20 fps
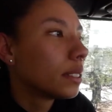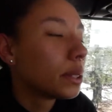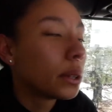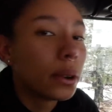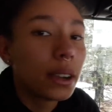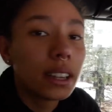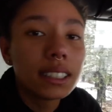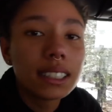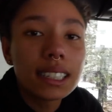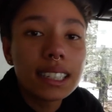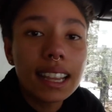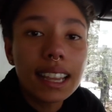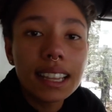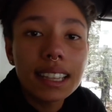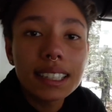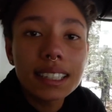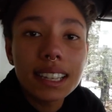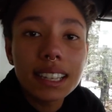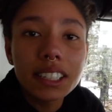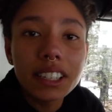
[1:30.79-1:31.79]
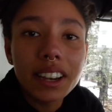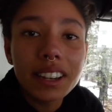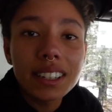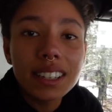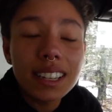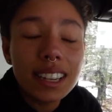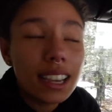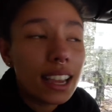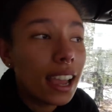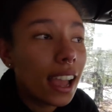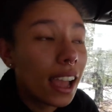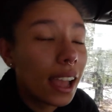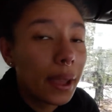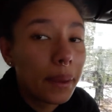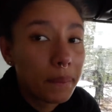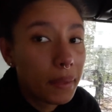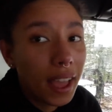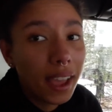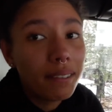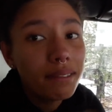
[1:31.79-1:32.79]
So on today's agenda,
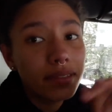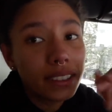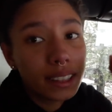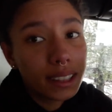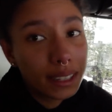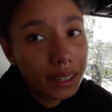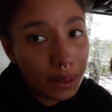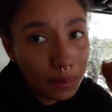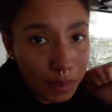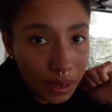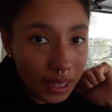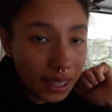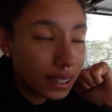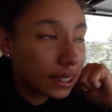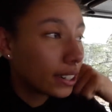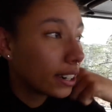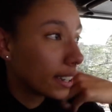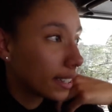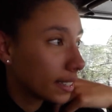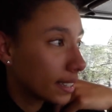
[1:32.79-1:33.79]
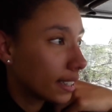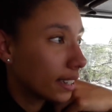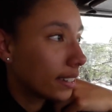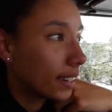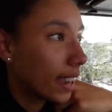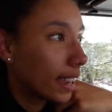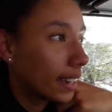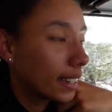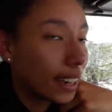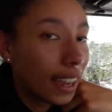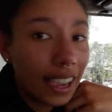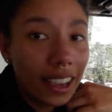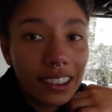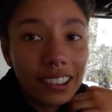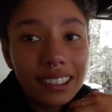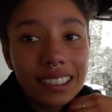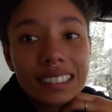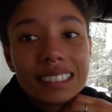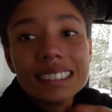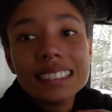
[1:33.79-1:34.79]
I'm feeling a bit crusty right
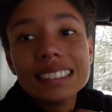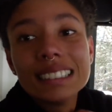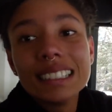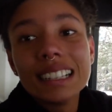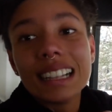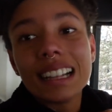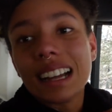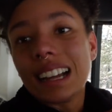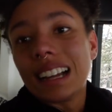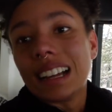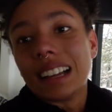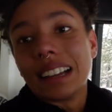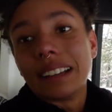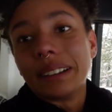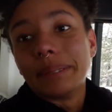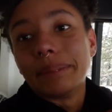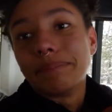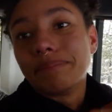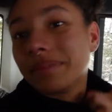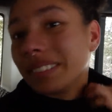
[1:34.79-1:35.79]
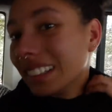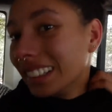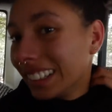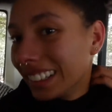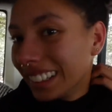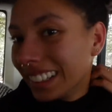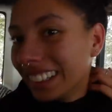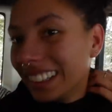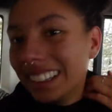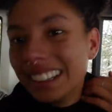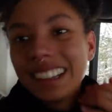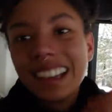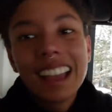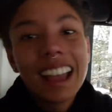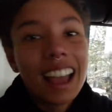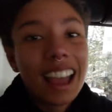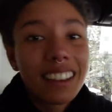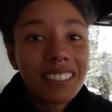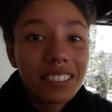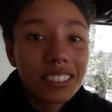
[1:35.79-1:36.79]
now. I
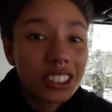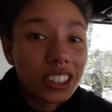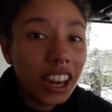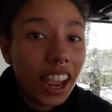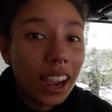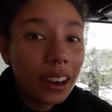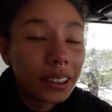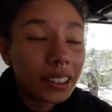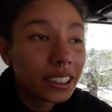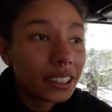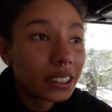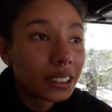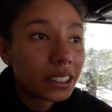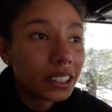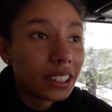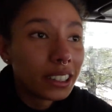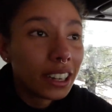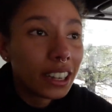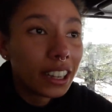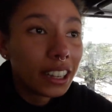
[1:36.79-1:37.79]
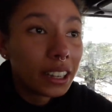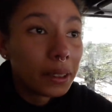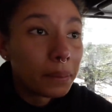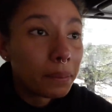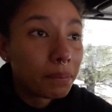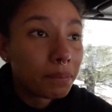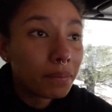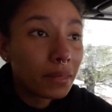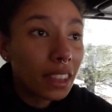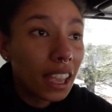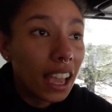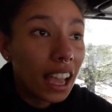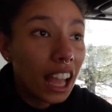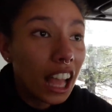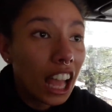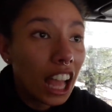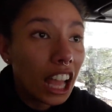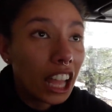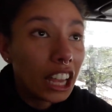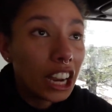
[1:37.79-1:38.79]
haven't showered in an
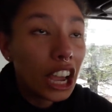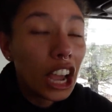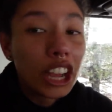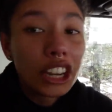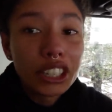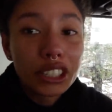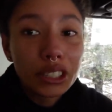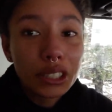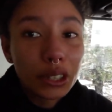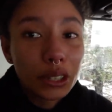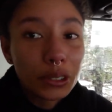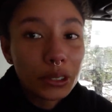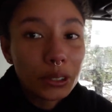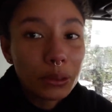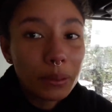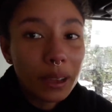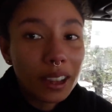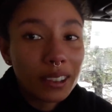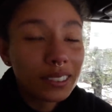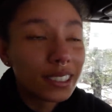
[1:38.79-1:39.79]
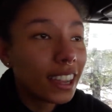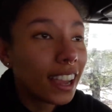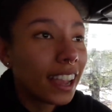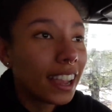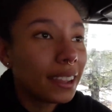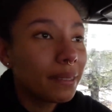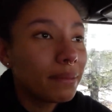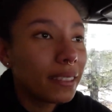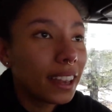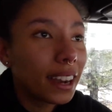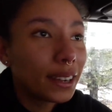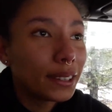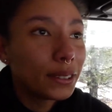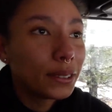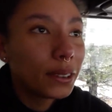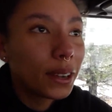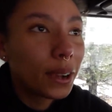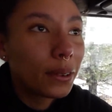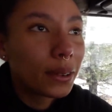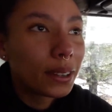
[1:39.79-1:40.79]
undisclosed amount of time that I
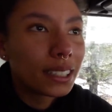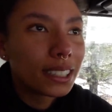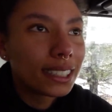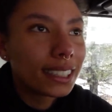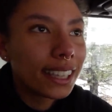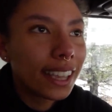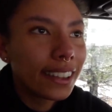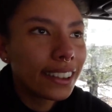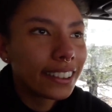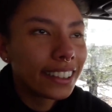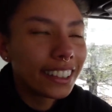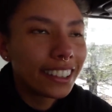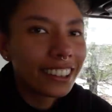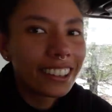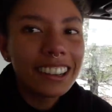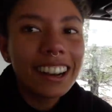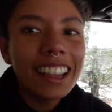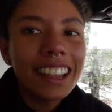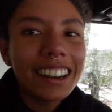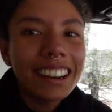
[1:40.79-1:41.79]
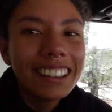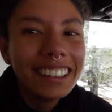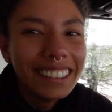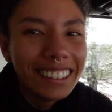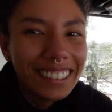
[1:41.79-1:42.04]
do not want to say on the internet.